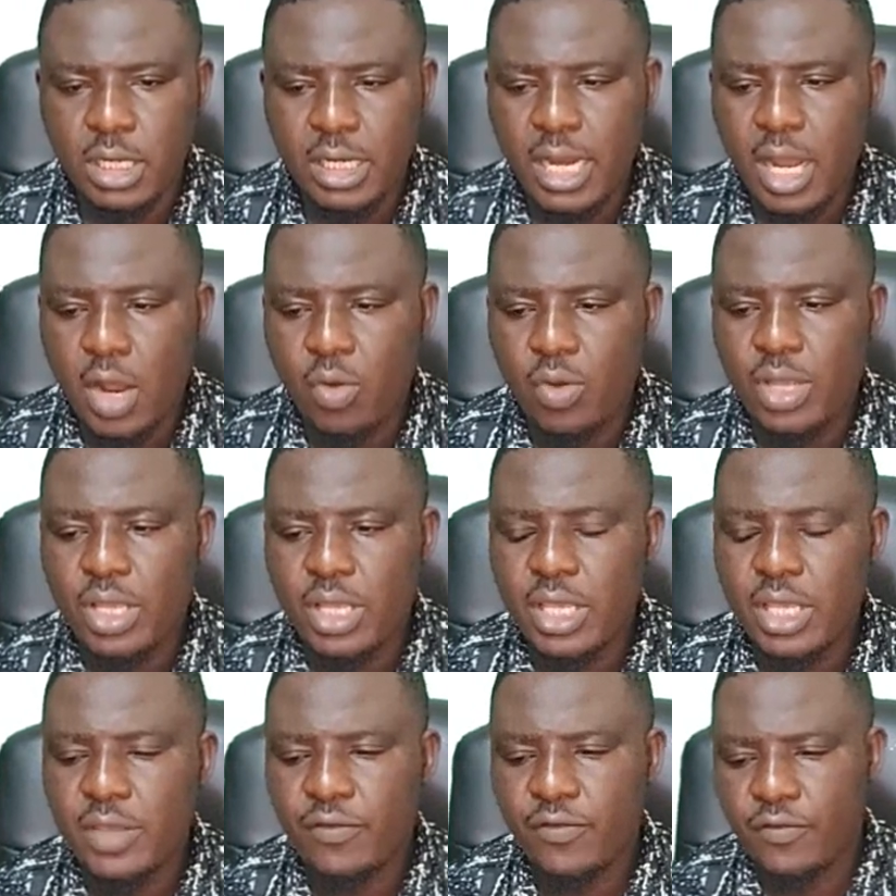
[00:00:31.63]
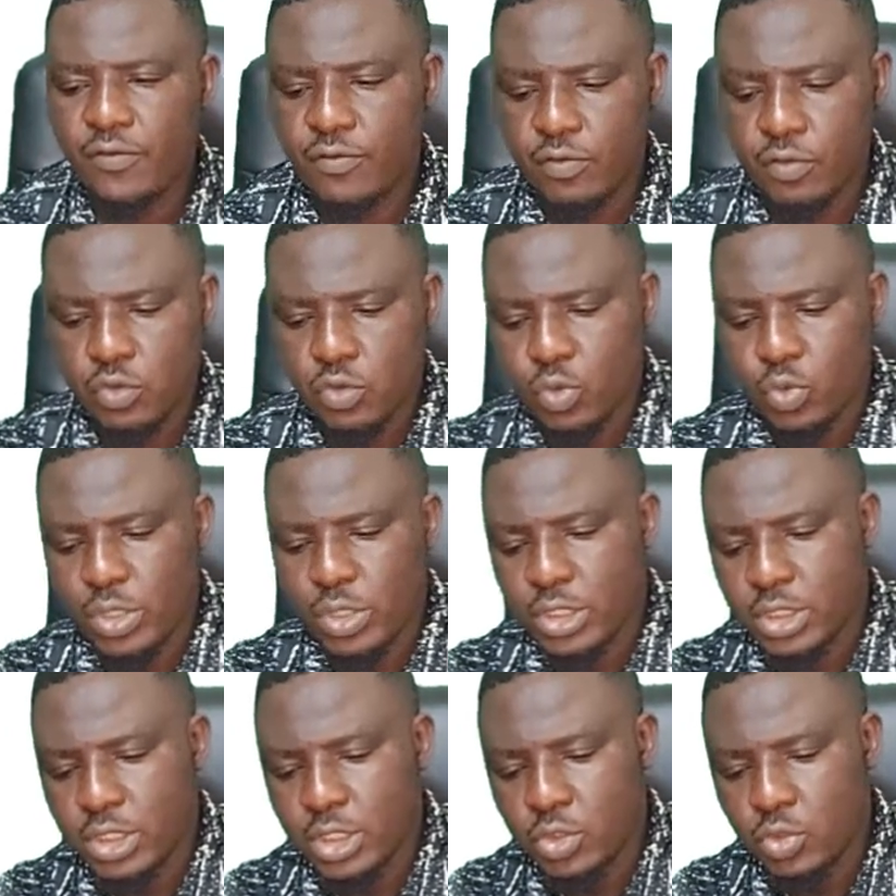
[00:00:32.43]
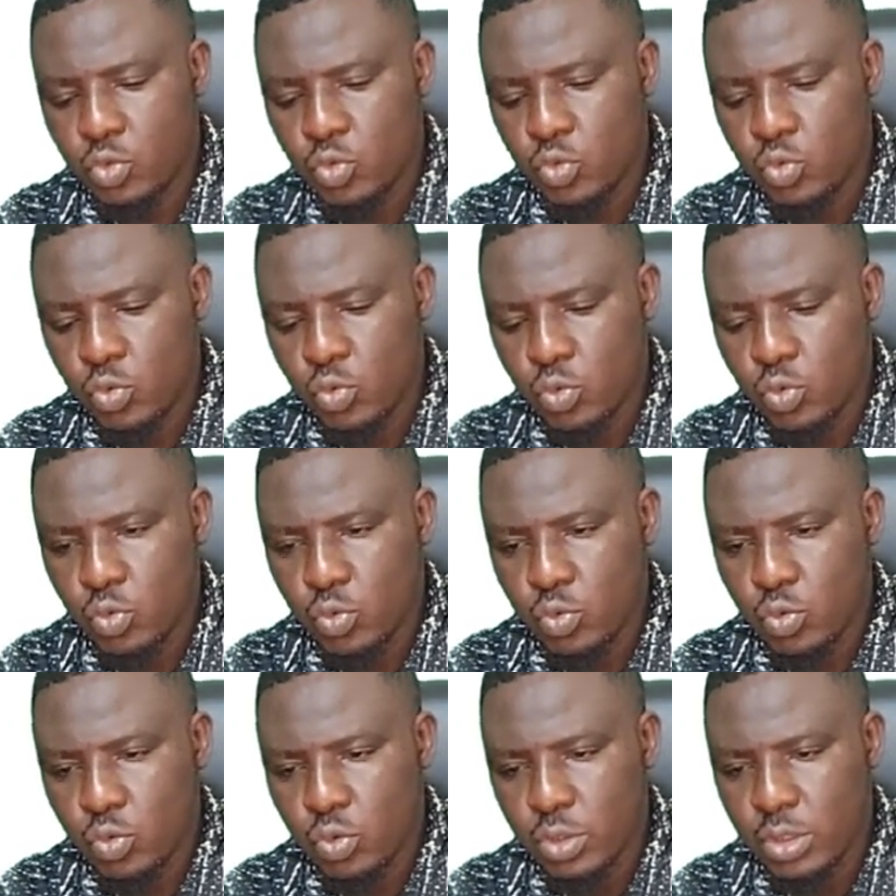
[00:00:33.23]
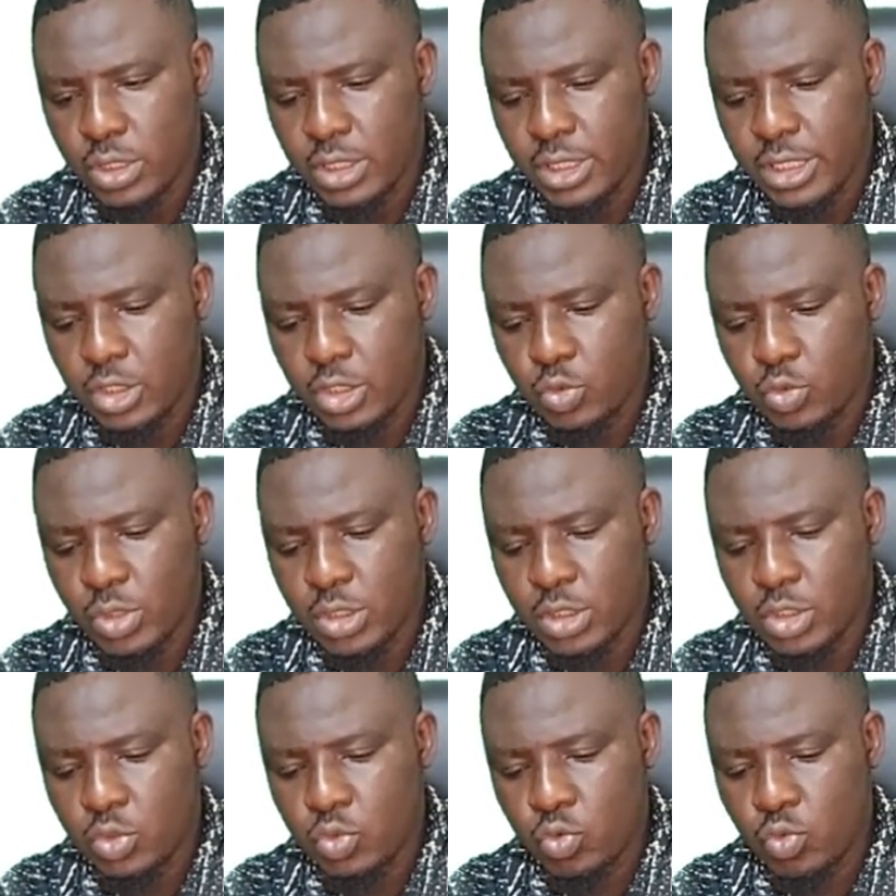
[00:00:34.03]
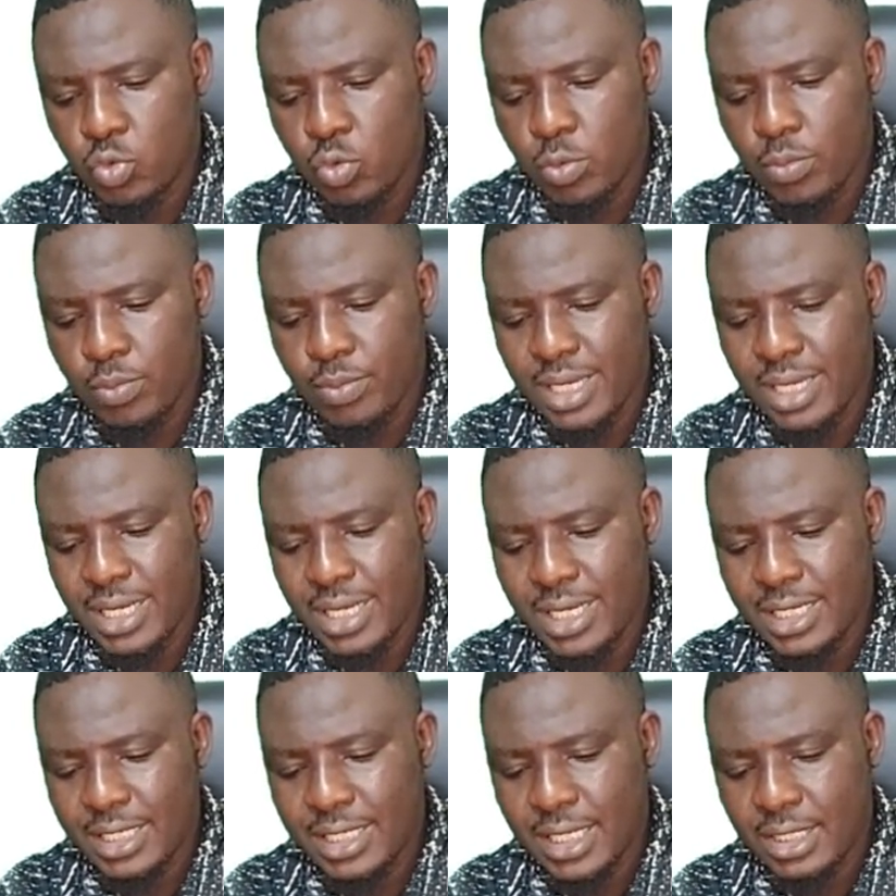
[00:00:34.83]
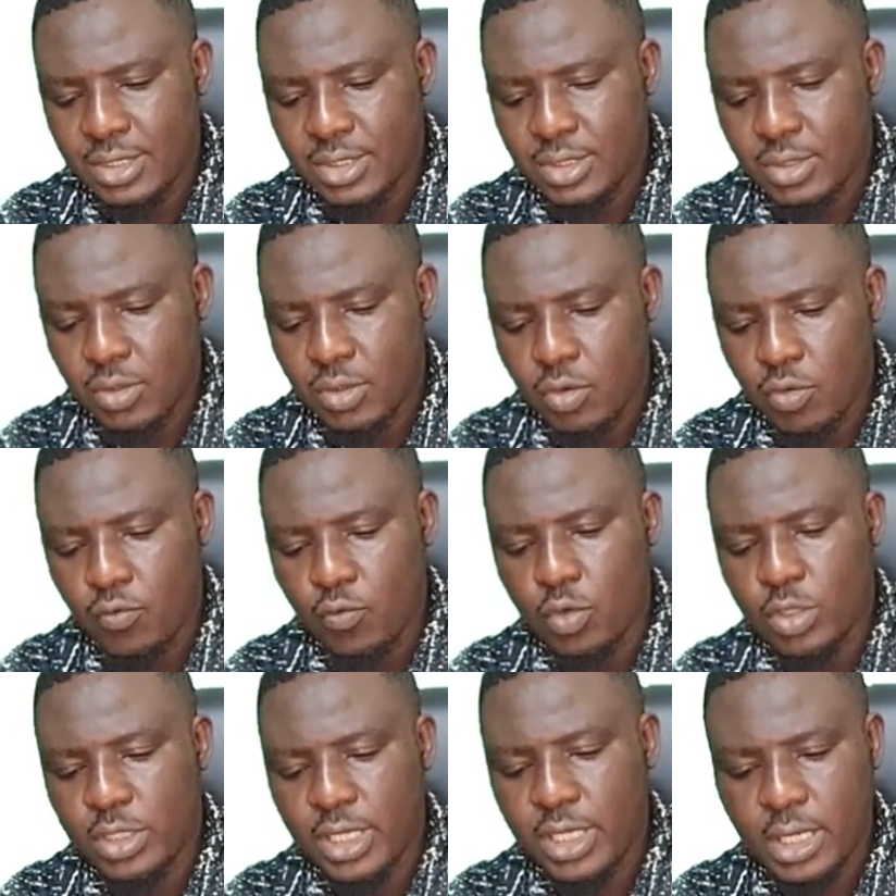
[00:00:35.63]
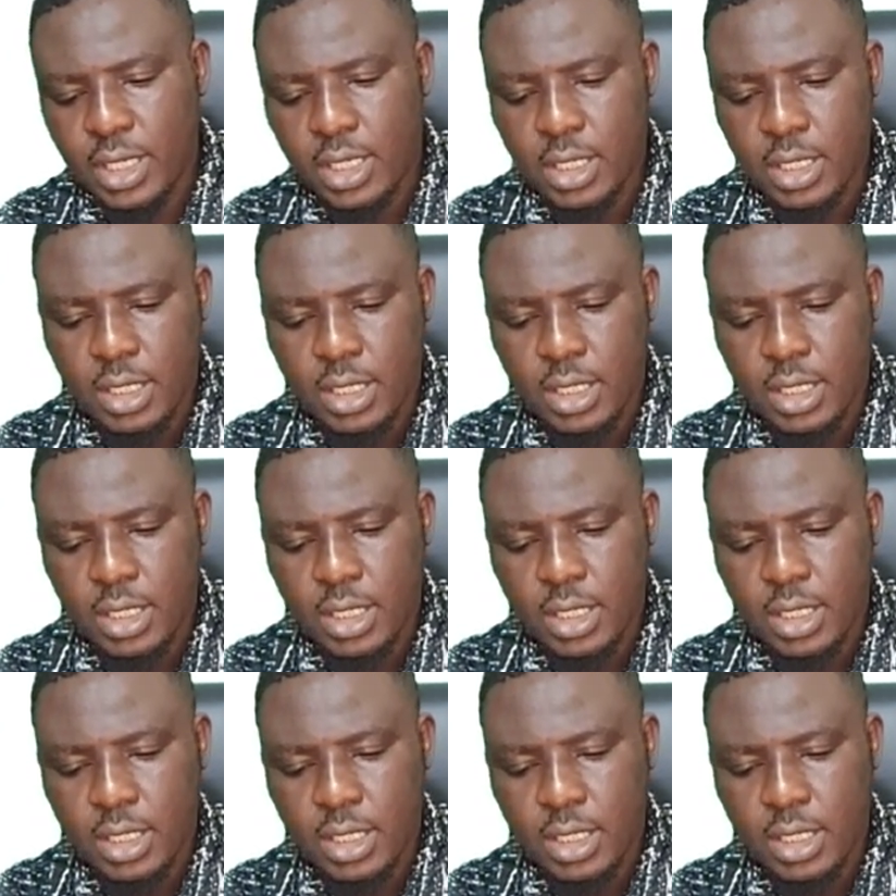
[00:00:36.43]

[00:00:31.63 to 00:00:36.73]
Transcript: Now, if 22 milliliters of water,